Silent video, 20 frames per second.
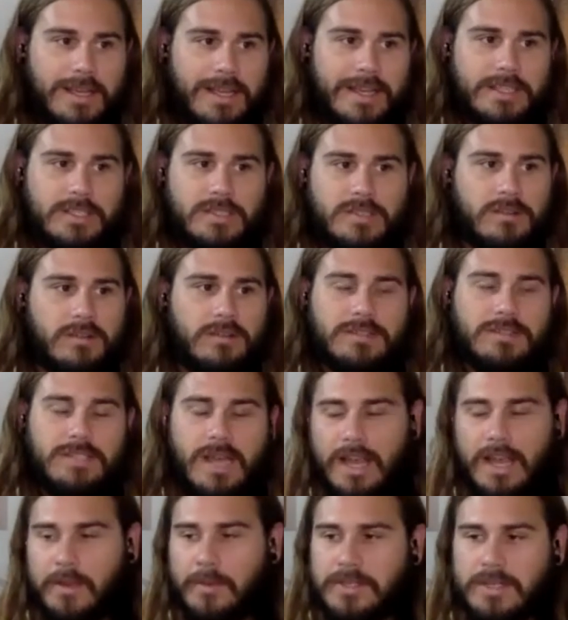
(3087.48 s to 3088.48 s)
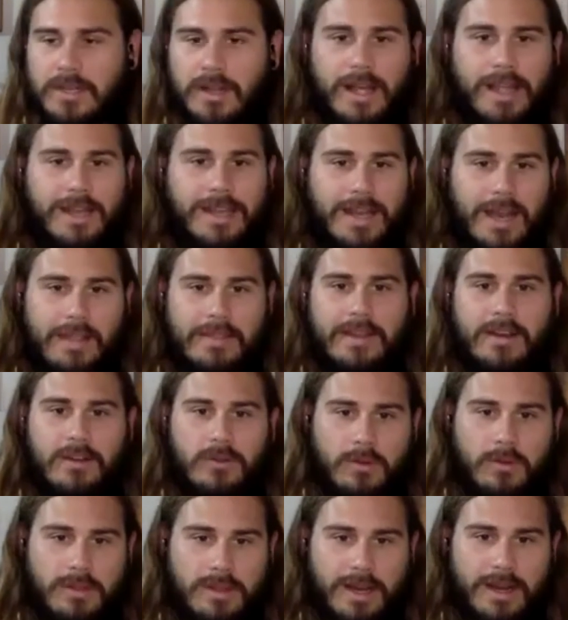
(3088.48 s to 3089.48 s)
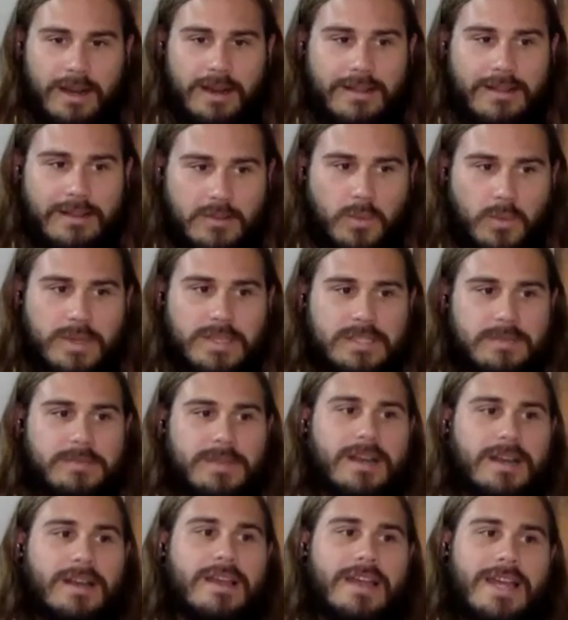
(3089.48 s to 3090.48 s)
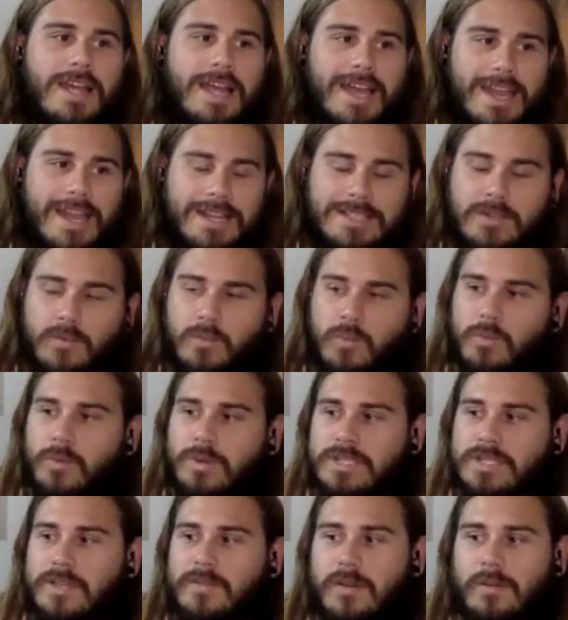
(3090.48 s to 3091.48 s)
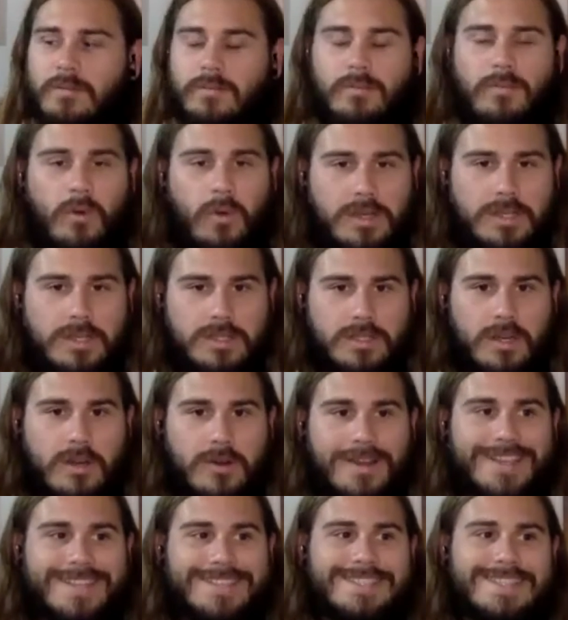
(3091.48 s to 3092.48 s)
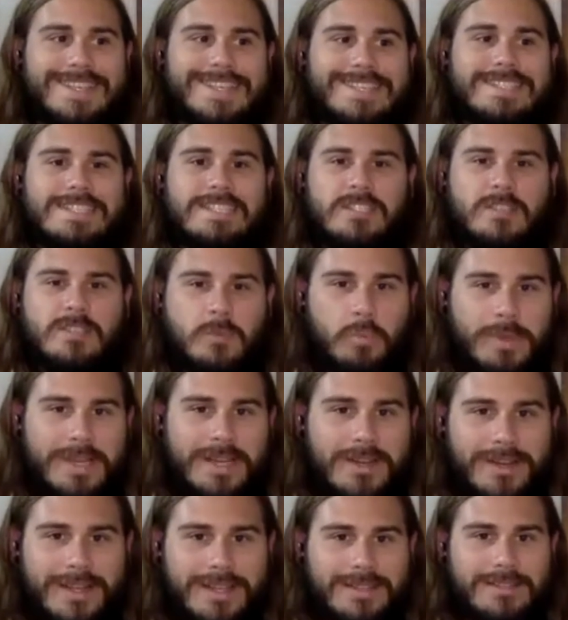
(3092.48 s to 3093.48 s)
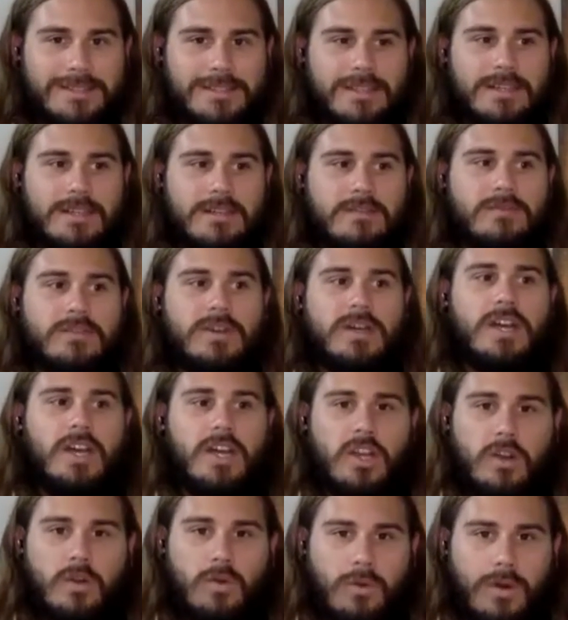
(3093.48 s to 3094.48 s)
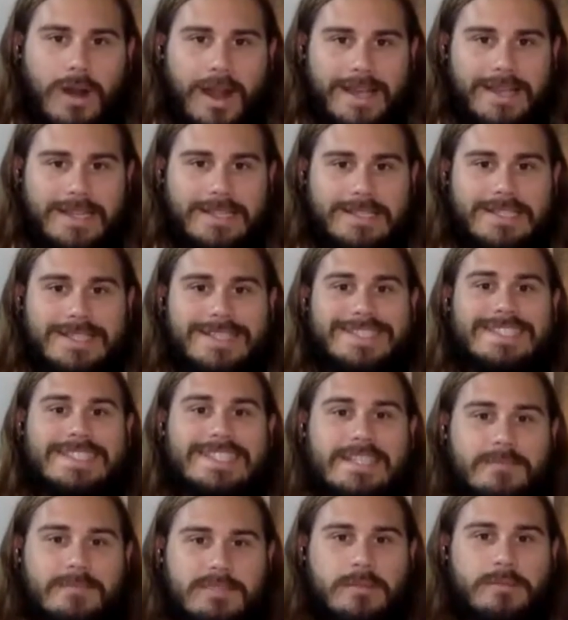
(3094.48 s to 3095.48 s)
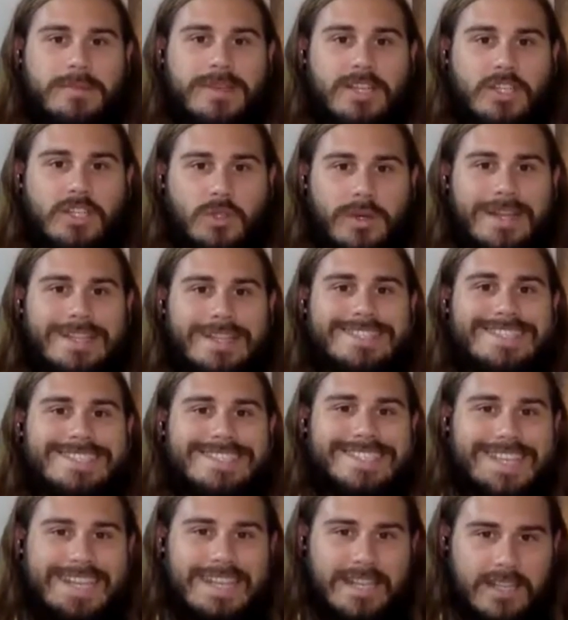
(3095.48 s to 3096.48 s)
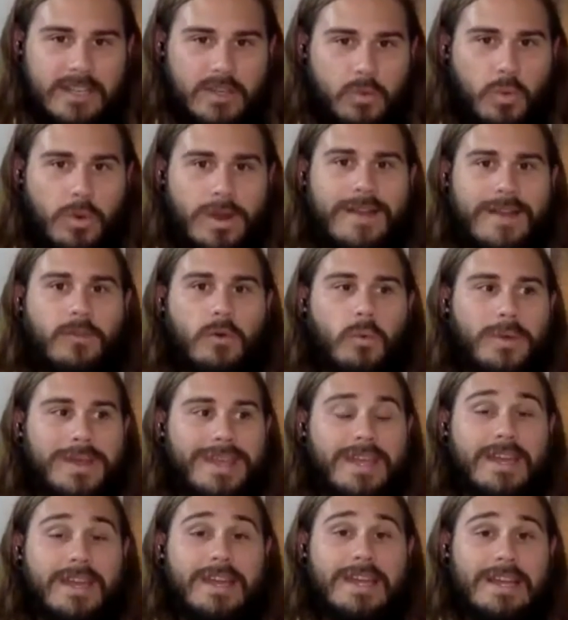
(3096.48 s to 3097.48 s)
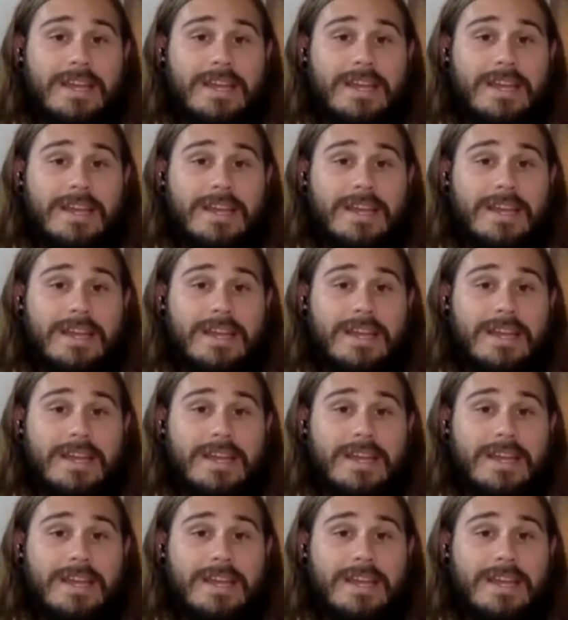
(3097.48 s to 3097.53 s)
historical documents or not, neither here nor there, there's wisdom there. And I said, what's even more so is this spirit of Christ that seems to be transcendent right. whenever we